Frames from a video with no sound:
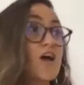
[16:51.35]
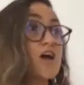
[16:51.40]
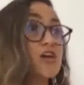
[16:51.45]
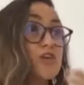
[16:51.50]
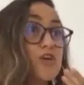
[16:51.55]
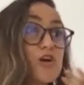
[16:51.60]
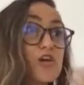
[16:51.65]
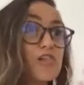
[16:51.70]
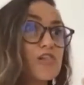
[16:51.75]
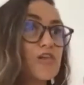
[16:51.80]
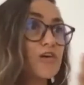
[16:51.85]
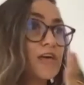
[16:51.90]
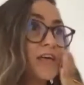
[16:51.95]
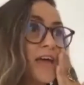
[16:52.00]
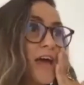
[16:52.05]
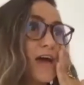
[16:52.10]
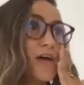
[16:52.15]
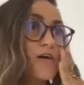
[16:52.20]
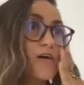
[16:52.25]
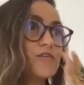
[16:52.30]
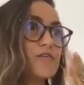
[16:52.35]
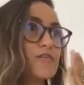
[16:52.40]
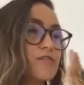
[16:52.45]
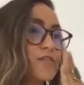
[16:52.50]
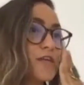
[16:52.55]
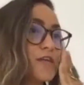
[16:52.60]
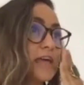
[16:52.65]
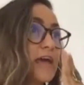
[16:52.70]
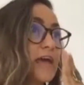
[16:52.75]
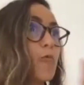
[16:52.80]
You're looking at her and you're
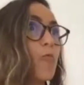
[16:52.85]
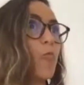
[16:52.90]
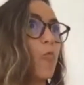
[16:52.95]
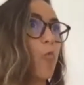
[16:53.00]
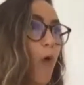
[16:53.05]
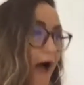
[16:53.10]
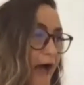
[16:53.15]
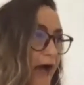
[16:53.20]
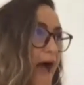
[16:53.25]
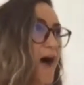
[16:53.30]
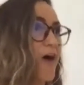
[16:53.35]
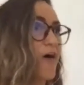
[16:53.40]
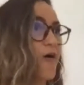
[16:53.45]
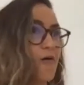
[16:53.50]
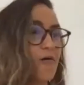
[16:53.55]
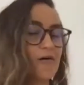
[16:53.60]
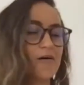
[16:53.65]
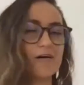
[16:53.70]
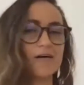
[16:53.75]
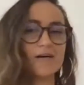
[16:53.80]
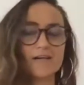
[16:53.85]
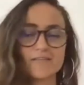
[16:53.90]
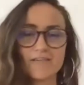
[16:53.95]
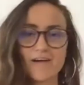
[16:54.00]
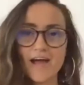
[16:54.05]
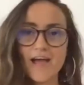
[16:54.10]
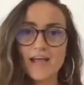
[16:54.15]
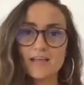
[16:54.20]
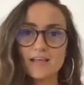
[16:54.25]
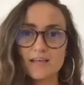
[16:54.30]
thinking, wow,
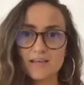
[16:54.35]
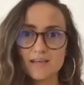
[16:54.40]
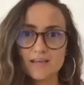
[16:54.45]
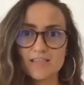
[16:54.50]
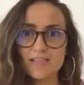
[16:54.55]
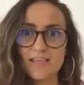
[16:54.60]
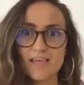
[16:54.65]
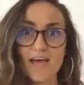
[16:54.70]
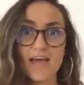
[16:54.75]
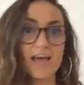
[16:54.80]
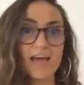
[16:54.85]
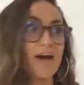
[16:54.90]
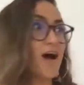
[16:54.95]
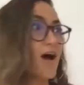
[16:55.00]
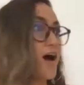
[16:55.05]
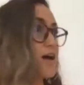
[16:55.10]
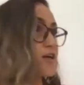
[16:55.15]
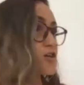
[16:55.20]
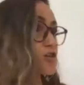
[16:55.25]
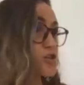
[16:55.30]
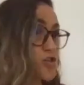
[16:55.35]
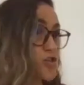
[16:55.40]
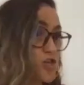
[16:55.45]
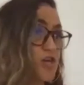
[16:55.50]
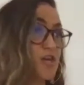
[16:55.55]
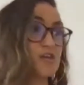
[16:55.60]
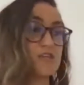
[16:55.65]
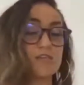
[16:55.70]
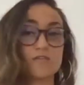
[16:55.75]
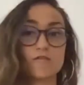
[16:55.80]
right? It's like
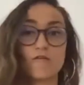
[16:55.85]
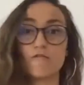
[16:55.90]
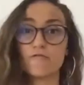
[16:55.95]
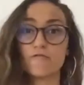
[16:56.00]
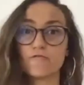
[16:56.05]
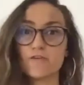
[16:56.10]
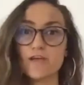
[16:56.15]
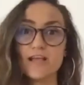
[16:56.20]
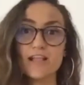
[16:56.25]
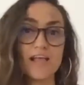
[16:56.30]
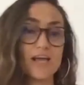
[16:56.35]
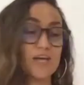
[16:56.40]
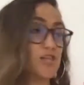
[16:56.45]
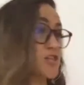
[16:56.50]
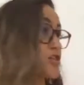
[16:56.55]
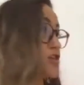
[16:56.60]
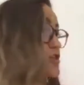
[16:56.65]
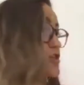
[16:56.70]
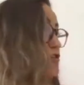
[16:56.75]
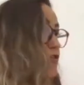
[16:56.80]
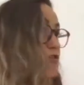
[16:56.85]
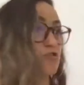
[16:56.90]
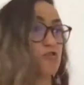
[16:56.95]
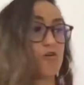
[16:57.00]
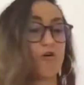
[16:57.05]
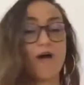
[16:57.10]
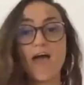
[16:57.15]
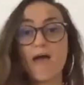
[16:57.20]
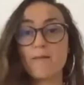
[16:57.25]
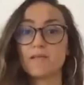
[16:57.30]
she is so free. Like she looks so
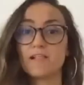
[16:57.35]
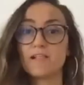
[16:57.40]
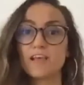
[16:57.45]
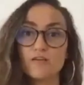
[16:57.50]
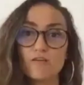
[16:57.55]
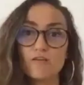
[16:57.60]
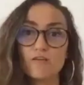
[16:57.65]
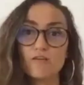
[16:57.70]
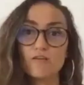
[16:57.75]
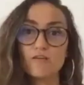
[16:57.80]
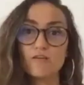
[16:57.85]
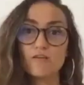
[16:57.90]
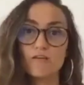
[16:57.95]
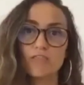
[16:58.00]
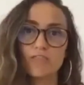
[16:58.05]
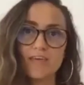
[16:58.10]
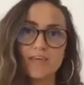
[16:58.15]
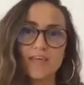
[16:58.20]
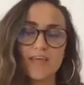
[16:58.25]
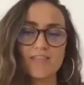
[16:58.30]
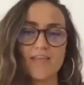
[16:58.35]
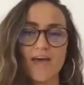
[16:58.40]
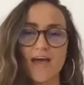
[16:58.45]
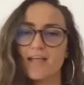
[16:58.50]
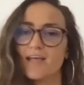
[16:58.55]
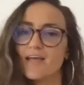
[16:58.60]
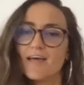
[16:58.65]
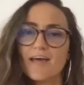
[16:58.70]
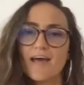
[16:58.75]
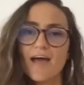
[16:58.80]
happy. Like you're thinking that.
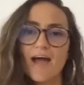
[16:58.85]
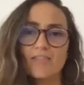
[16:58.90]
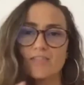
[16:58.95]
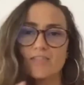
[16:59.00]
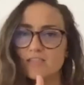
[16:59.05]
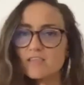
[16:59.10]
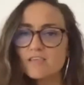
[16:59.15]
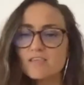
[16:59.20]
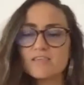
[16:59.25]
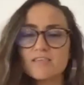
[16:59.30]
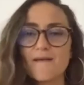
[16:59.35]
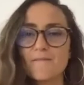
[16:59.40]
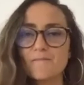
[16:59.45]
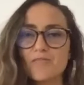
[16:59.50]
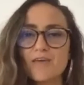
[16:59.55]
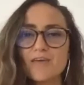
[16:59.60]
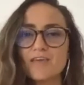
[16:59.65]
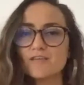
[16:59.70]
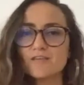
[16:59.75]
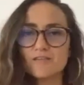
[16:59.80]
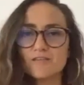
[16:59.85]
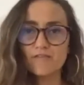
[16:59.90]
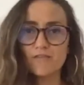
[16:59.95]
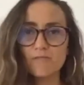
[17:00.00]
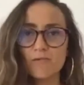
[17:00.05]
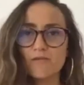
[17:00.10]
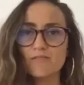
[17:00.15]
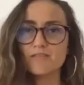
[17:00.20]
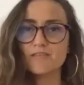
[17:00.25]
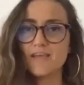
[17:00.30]
And it's the same thing. You don't have to be
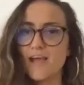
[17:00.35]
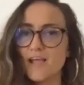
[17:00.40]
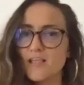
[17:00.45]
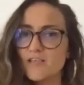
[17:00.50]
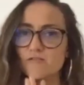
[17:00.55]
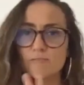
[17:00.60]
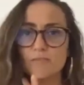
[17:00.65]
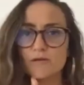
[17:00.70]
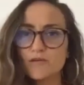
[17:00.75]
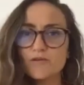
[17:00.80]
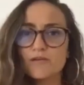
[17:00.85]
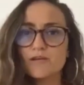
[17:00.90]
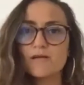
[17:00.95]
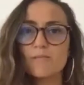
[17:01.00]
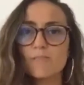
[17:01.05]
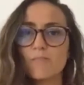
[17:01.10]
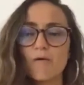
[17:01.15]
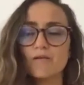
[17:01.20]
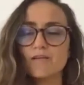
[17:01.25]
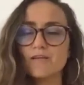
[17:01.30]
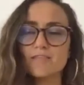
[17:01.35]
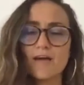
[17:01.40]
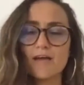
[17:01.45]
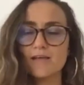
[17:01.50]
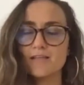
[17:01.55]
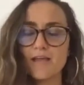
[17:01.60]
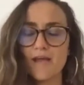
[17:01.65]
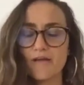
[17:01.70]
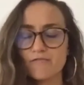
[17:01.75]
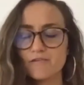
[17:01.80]
on the dance floor, but you can embody that in
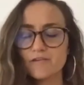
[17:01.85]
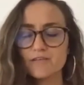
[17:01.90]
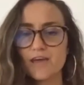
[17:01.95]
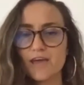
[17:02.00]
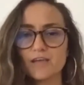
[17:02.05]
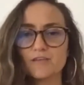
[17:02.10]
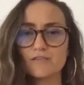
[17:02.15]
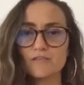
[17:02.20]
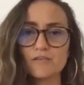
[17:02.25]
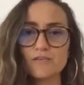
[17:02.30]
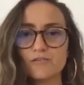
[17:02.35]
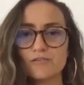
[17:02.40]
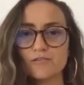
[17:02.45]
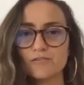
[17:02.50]
every day too.